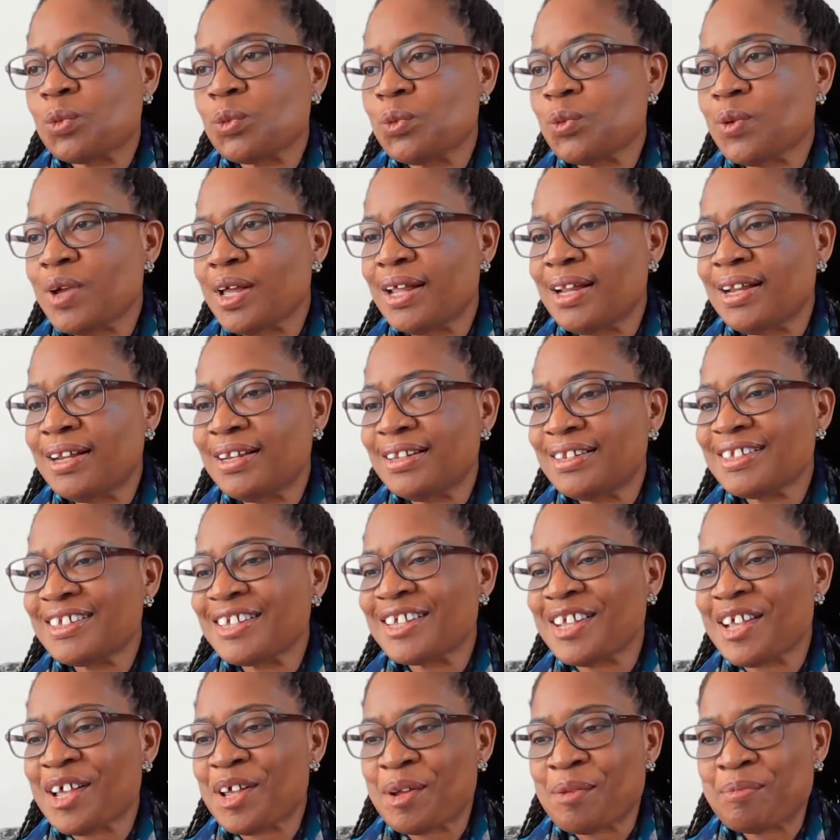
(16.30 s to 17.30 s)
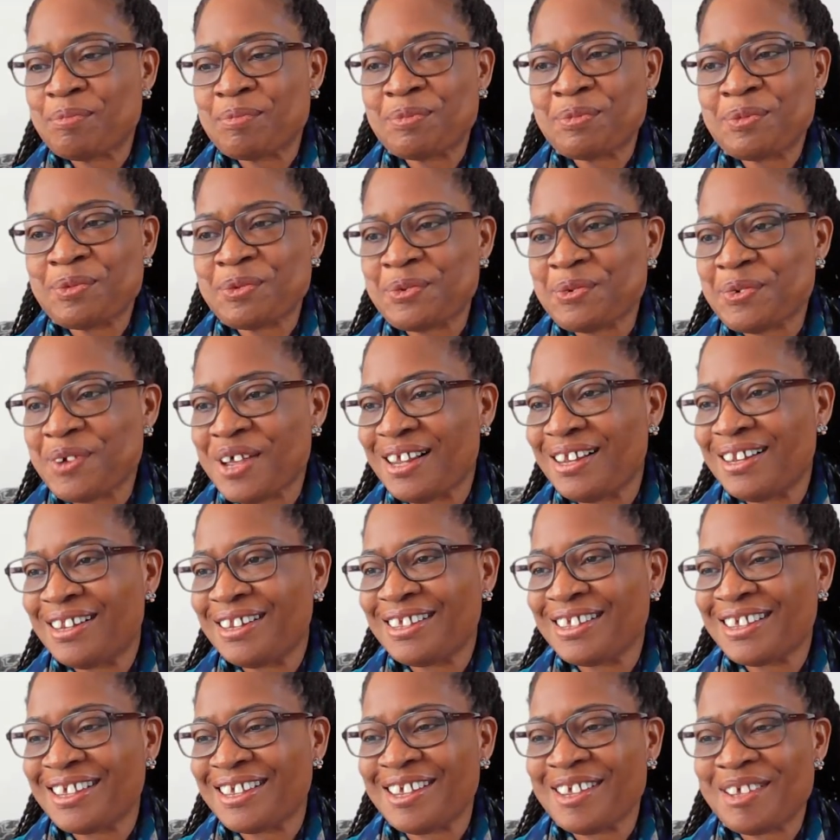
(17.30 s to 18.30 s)
Welcome,
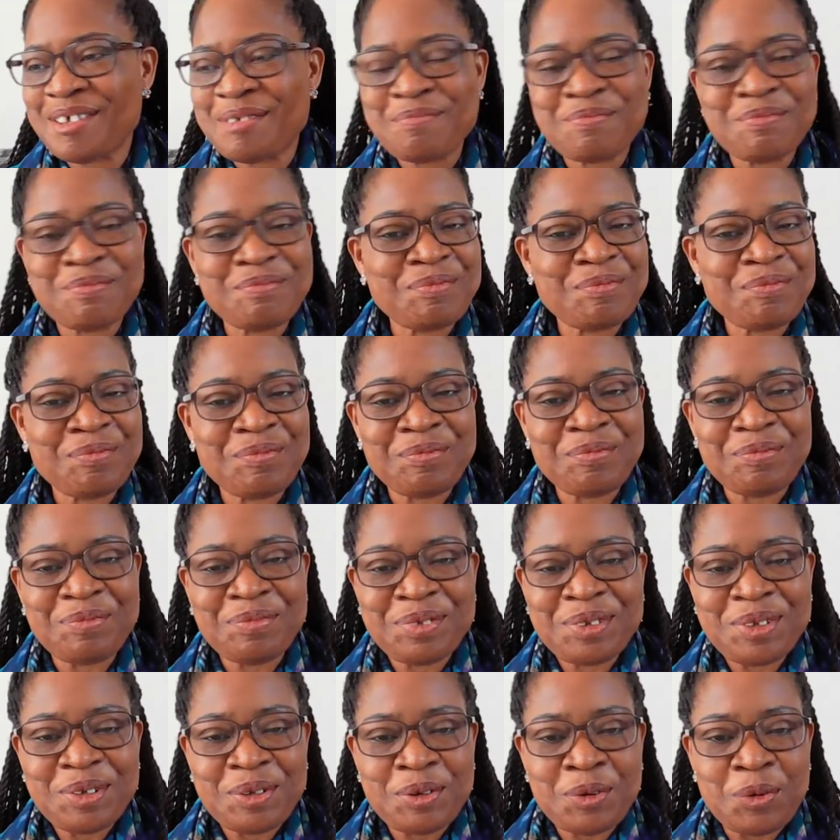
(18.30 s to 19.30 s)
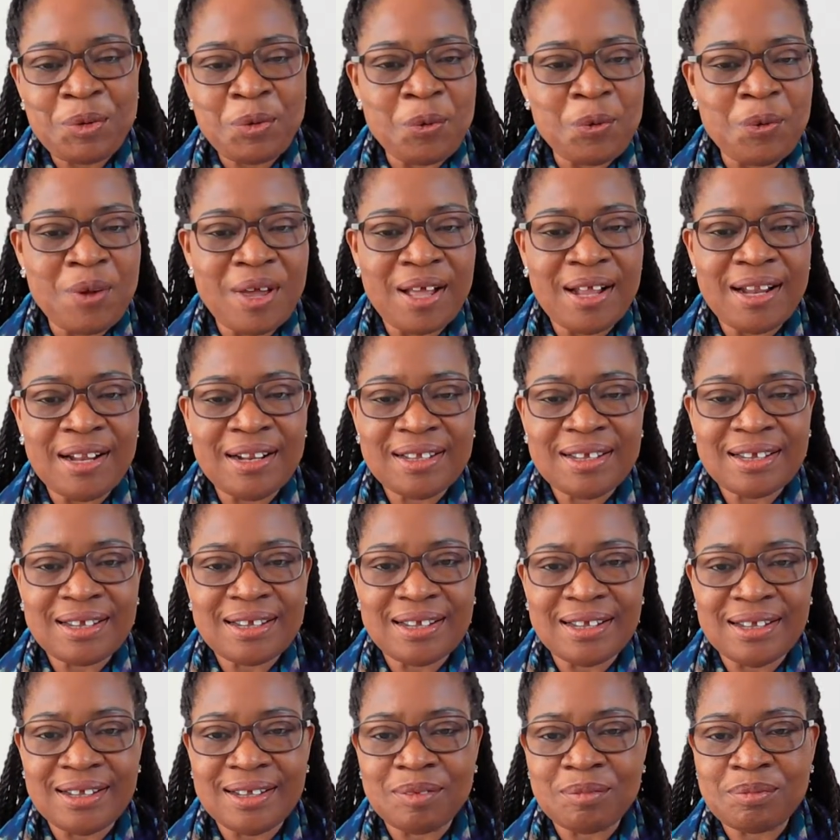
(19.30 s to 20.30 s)
welcome,
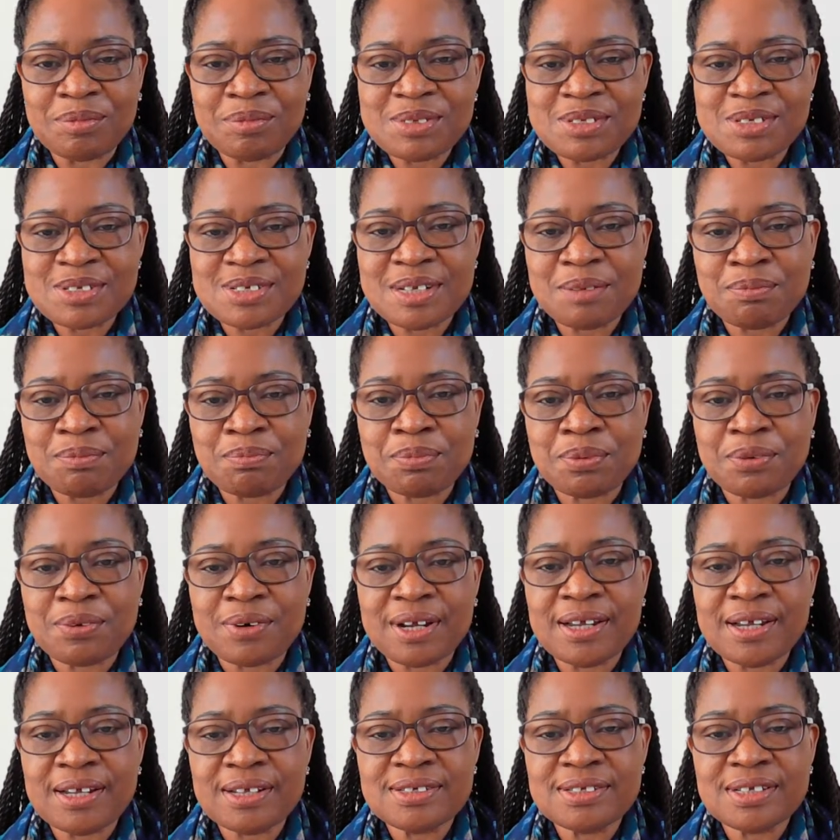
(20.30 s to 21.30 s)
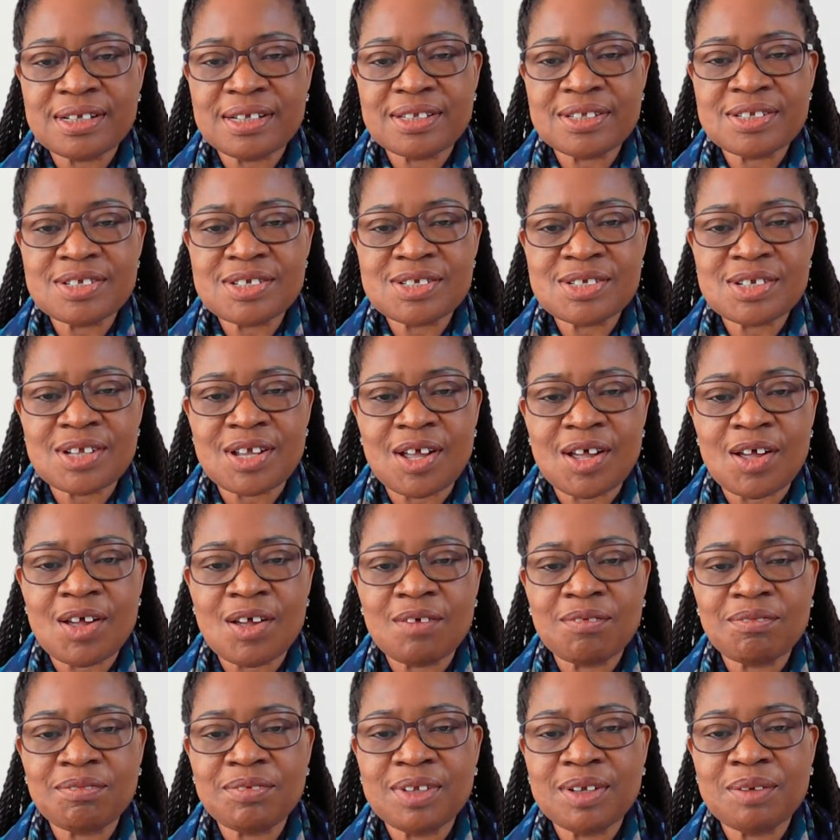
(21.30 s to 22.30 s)
welcome to the presence
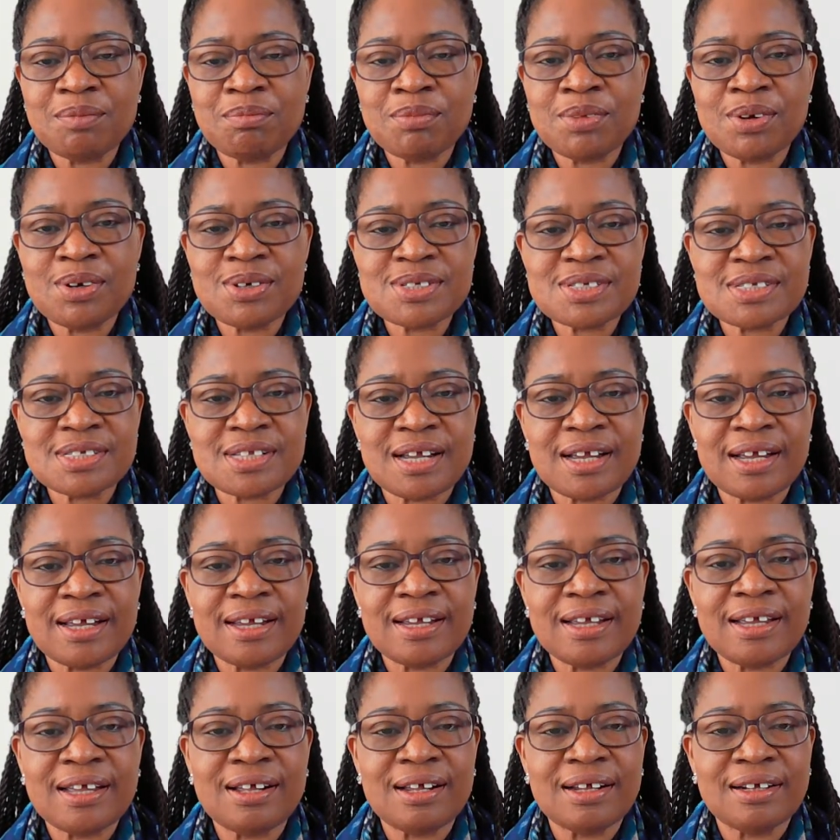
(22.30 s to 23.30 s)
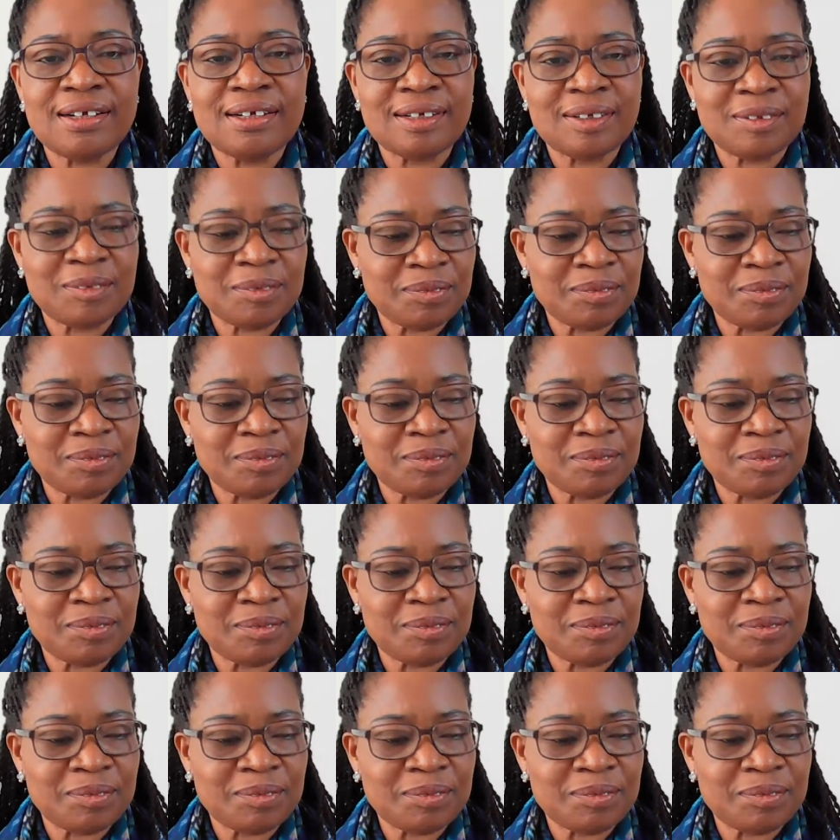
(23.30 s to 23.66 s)
of the Most High God.